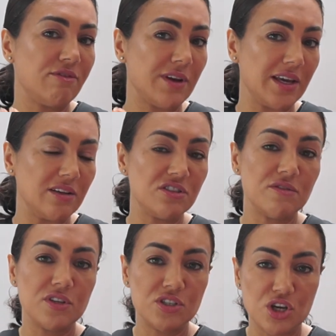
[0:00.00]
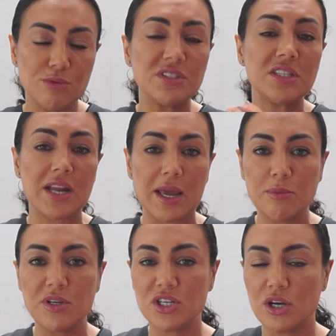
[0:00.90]
layers of the dermis and
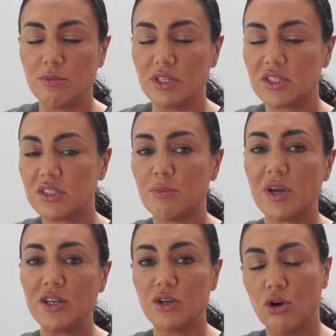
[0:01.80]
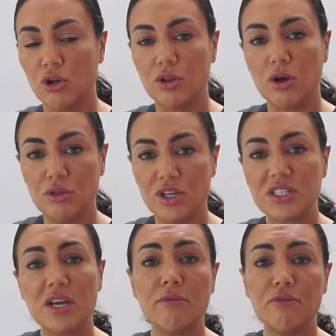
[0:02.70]
epidermis, depending on the
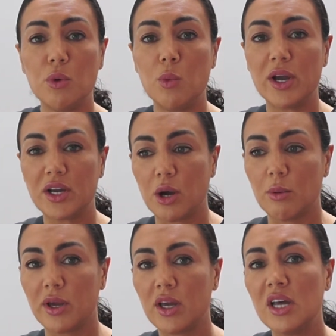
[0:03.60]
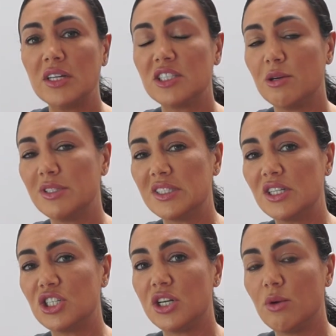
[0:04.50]
depth that we're going. So
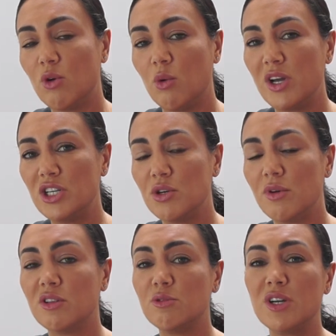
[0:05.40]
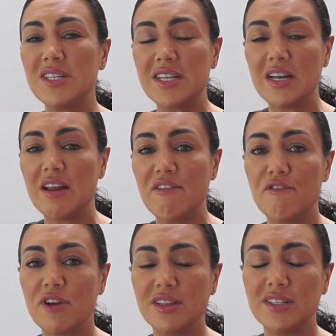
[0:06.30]
essentially what we're doing is we're
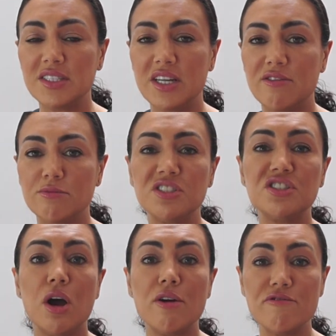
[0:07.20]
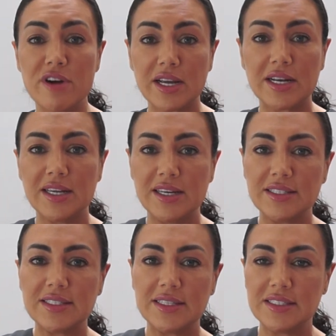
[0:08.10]
delivering the serums directly
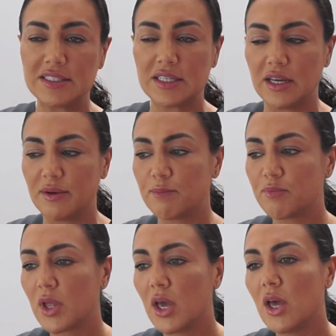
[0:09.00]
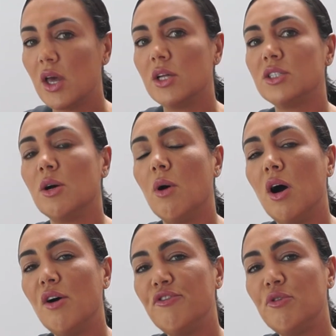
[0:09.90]
into the skin. So
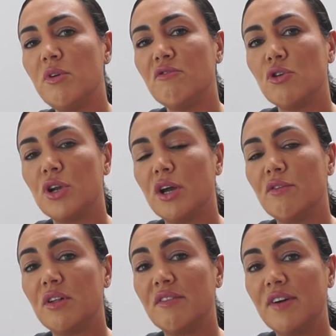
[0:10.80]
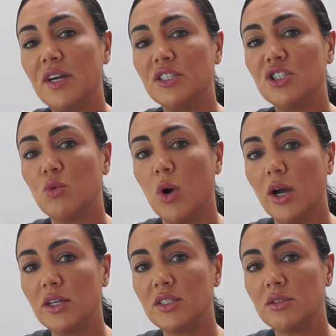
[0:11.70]
after we've gone over the face
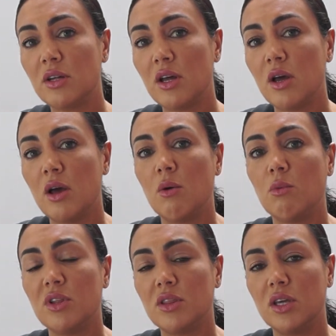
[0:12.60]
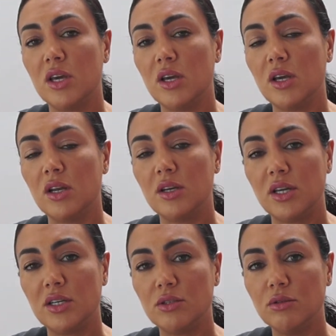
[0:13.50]
twice with the
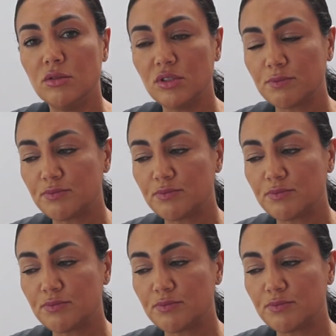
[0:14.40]
needles